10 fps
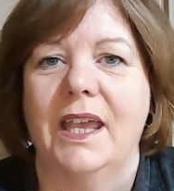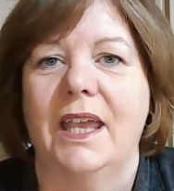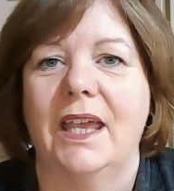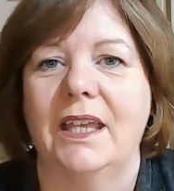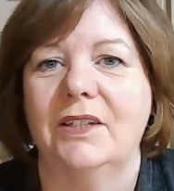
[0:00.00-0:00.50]

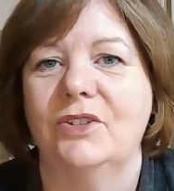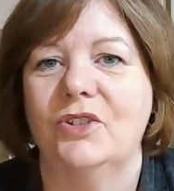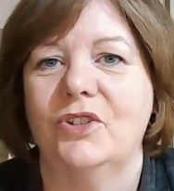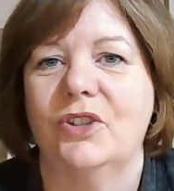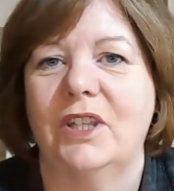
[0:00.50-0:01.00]

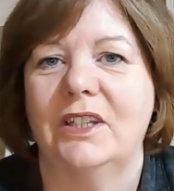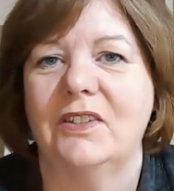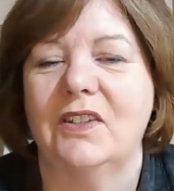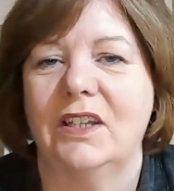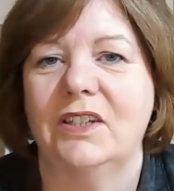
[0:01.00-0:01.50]
And
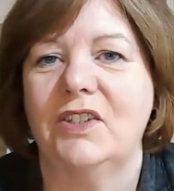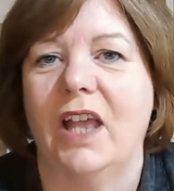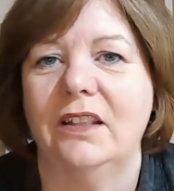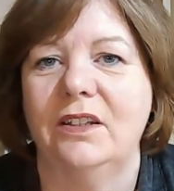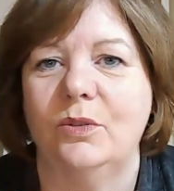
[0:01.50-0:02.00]
that's an
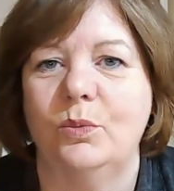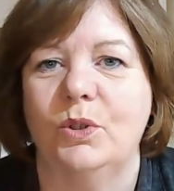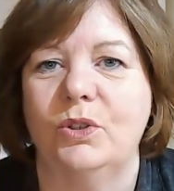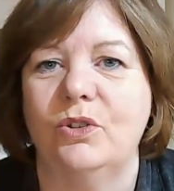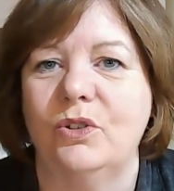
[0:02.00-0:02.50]
Italian
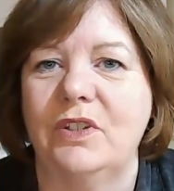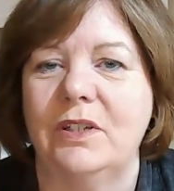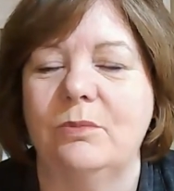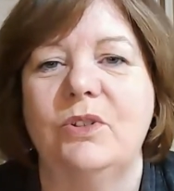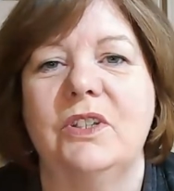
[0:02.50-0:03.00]
word used
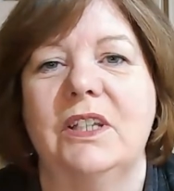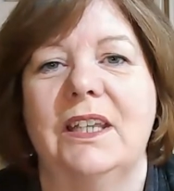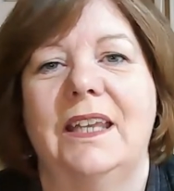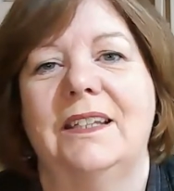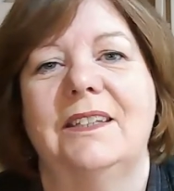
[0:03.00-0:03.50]
in
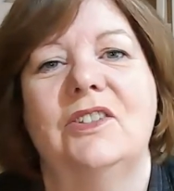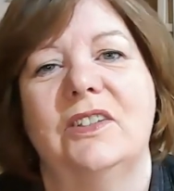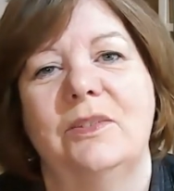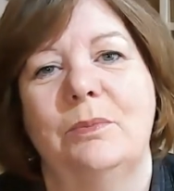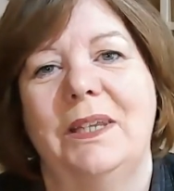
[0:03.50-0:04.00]
music, and it
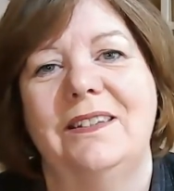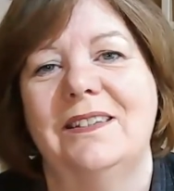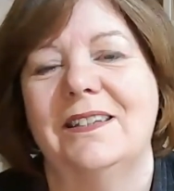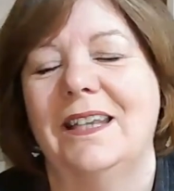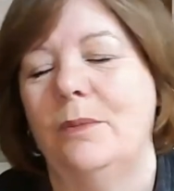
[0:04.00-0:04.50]
just
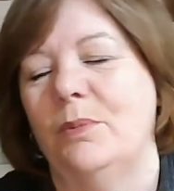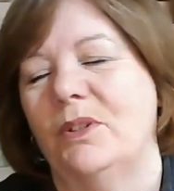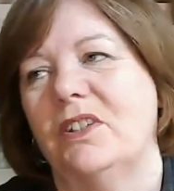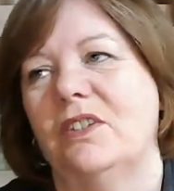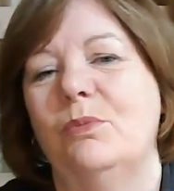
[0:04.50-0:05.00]
means to keep
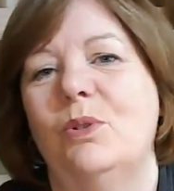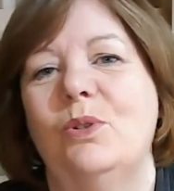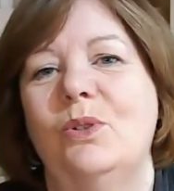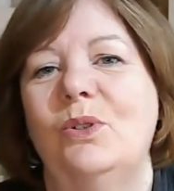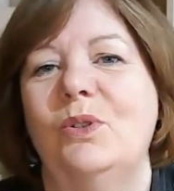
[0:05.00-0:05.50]
it
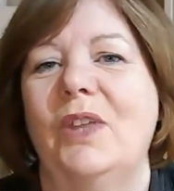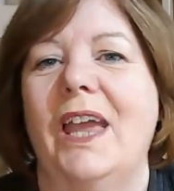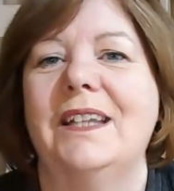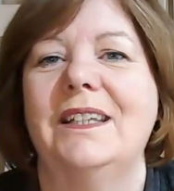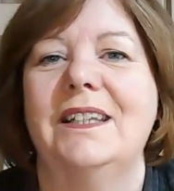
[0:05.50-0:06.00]
smooth
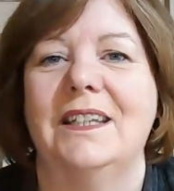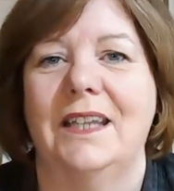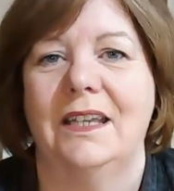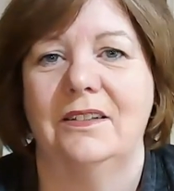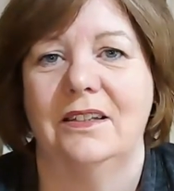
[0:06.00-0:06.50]
and
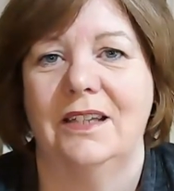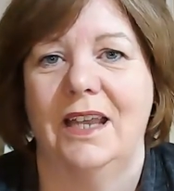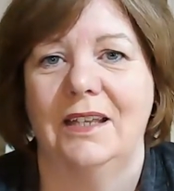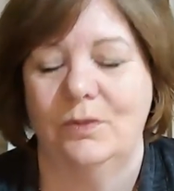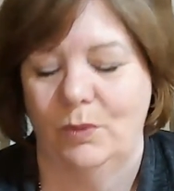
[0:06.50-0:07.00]
connected
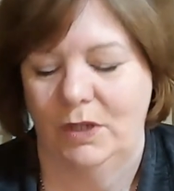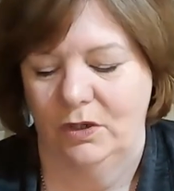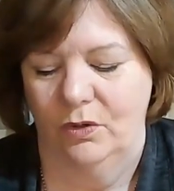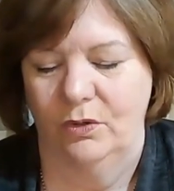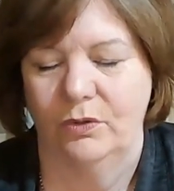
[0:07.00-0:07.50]
as we
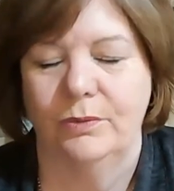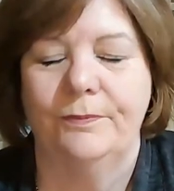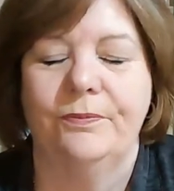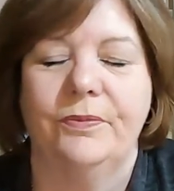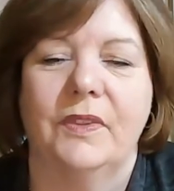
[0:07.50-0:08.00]
go.
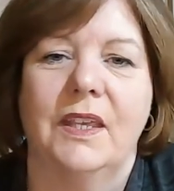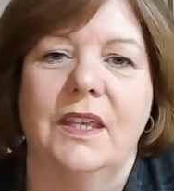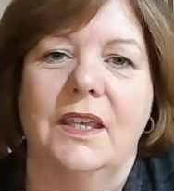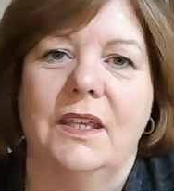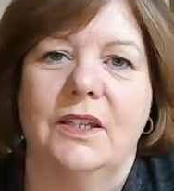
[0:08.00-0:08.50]

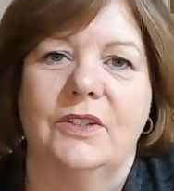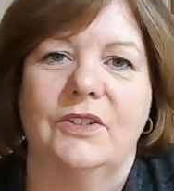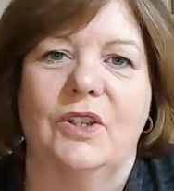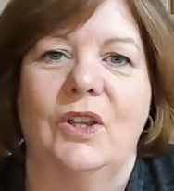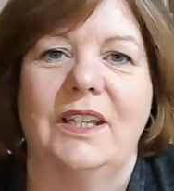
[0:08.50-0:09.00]

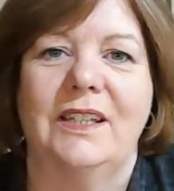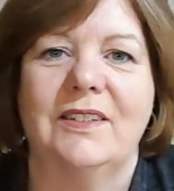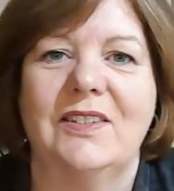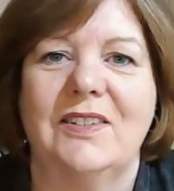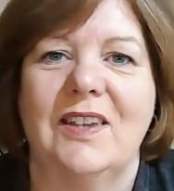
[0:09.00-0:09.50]
So
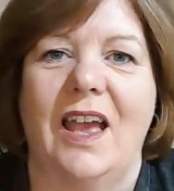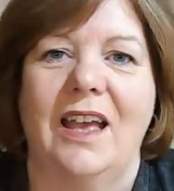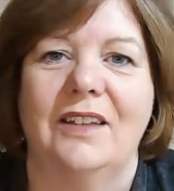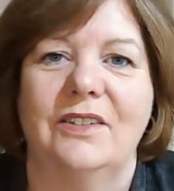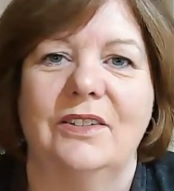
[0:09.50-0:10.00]
let's start.